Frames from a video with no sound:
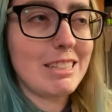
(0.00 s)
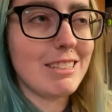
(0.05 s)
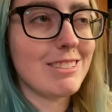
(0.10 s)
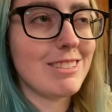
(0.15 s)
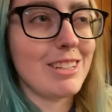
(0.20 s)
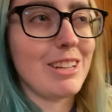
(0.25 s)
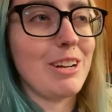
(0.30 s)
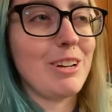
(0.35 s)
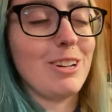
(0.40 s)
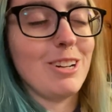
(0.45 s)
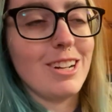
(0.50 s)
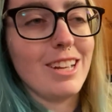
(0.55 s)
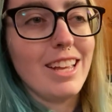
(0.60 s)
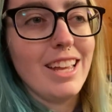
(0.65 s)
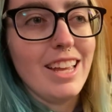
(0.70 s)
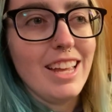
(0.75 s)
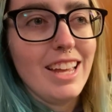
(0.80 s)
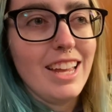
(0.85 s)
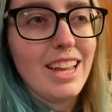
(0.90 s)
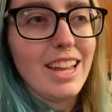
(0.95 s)
So
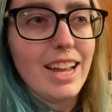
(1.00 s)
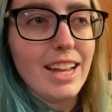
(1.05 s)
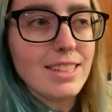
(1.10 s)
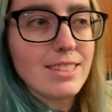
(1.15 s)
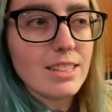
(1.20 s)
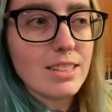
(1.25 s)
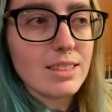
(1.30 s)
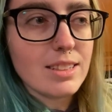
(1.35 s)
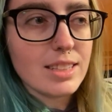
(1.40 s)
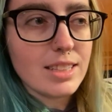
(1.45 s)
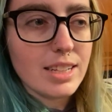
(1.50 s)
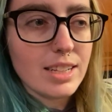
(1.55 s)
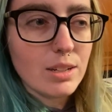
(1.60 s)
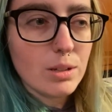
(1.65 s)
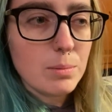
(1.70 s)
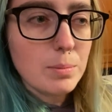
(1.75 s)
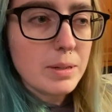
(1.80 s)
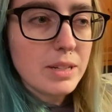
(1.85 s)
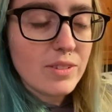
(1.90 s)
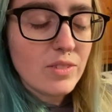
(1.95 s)
it's a little
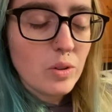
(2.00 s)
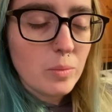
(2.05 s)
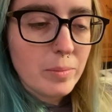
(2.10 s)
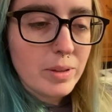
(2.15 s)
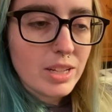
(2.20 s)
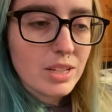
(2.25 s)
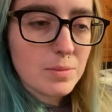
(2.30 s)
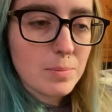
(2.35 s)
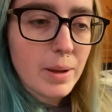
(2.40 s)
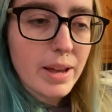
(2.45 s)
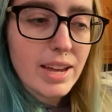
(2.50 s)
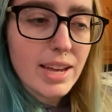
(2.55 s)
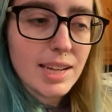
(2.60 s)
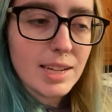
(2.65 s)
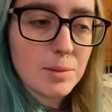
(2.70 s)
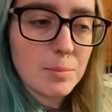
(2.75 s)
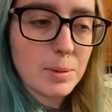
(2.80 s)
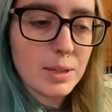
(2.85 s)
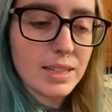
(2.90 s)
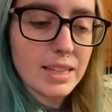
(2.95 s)
bit of a mixed
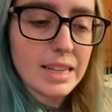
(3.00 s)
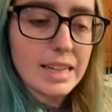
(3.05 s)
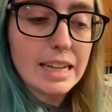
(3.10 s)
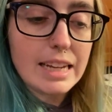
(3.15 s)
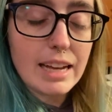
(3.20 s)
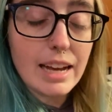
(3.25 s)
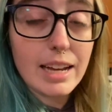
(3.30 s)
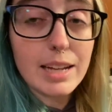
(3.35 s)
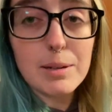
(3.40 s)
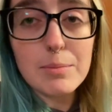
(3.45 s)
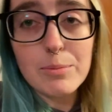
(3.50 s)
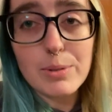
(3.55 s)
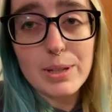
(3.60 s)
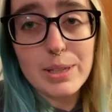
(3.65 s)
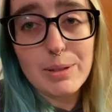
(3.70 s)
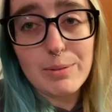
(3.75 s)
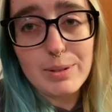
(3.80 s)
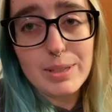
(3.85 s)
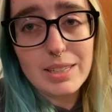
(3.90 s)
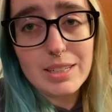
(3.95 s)
bag, but like I am
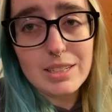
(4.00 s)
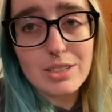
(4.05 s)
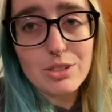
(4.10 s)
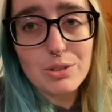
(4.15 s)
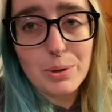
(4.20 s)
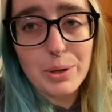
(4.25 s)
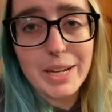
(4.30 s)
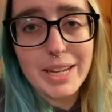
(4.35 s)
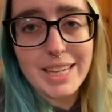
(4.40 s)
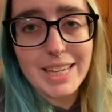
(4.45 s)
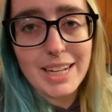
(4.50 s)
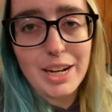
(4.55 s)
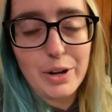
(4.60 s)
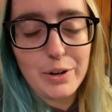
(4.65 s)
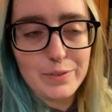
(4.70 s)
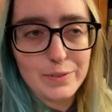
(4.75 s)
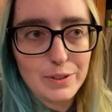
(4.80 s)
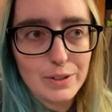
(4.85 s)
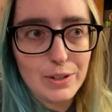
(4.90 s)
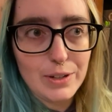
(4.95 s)
really, really enjoying it
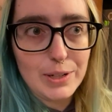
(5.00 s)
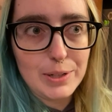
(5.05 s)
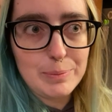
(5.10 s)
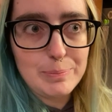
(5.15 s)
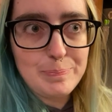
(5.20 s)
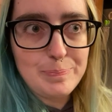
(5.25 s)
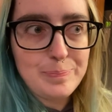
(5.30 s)
overall.